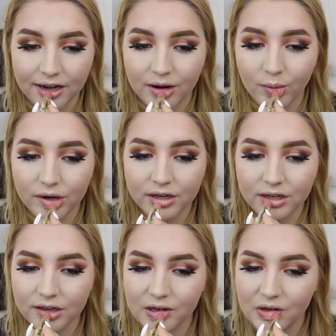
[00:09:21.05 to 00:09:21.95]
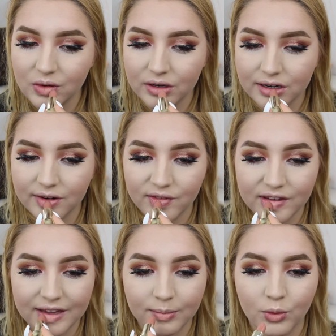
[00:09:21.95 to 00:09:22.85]
and I want to include
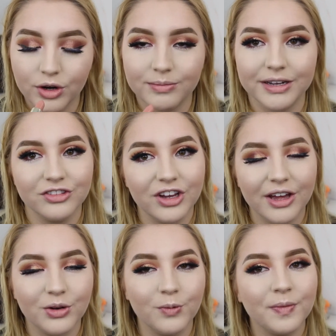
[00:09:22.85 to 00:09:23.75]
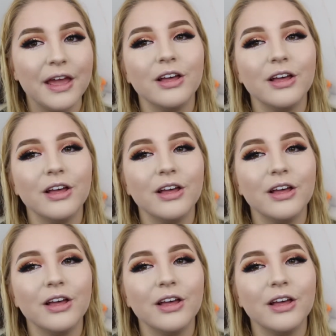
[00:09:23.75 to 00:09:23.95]
Rafita more in my channel.